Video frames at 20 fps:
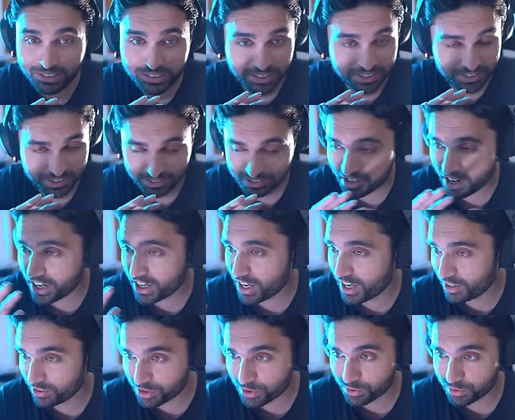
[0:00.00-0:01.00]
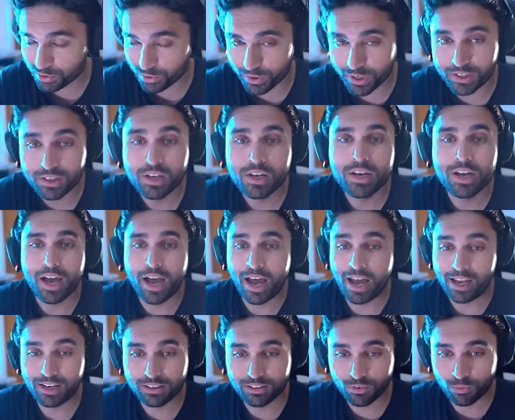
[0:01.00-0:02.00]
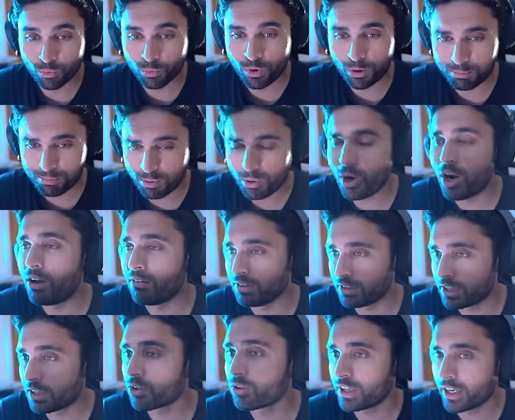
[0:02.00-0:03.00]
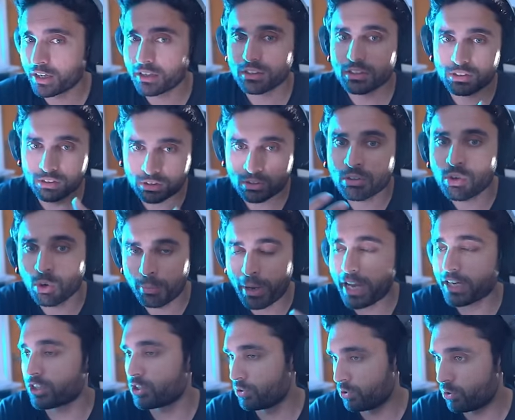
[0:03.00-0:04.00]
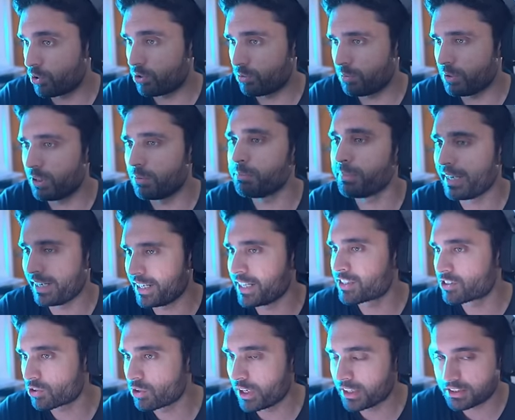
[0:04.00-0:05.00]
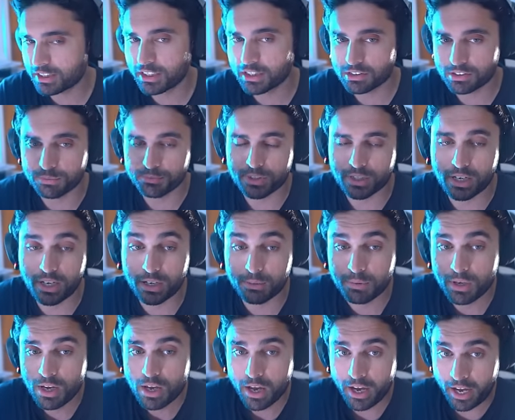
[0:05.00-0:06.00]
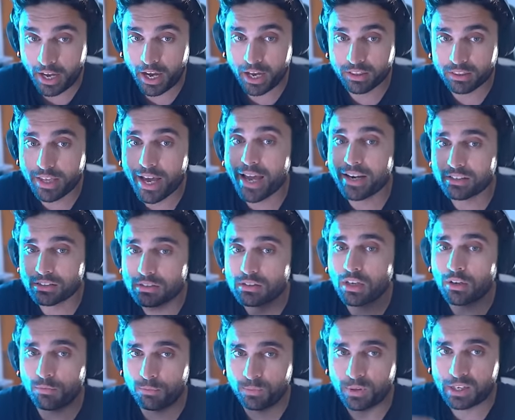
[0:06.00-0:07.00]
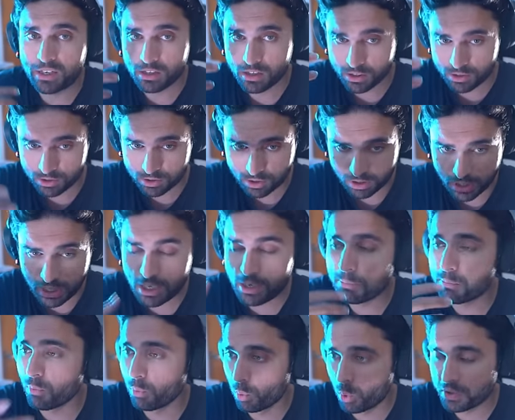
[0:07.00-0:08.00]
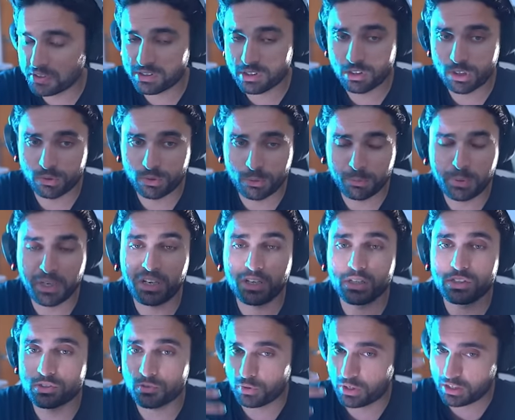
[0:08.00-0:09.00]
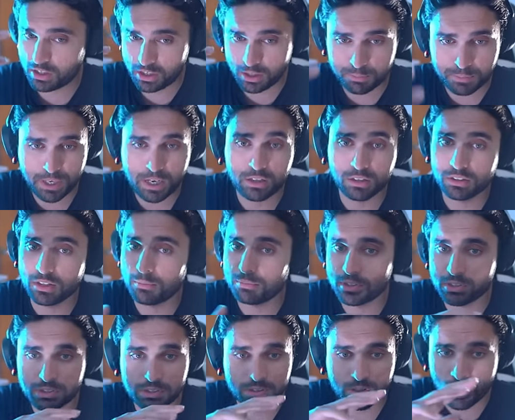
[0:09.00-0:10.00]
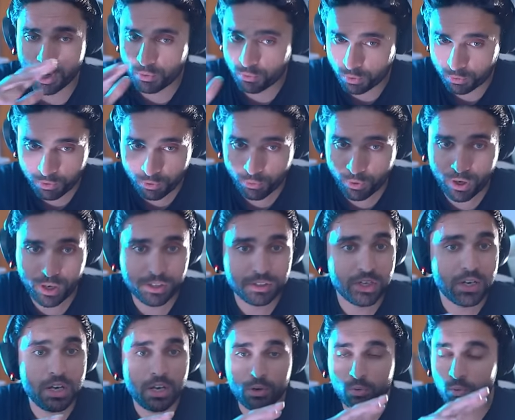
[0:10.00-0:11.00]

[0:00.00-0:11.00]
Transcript: this is not how to do it and we're probably gonna go back to normal but it's gonna take some time and, and that is if we keep voicing our opinions. We keep telling them this is not what we want.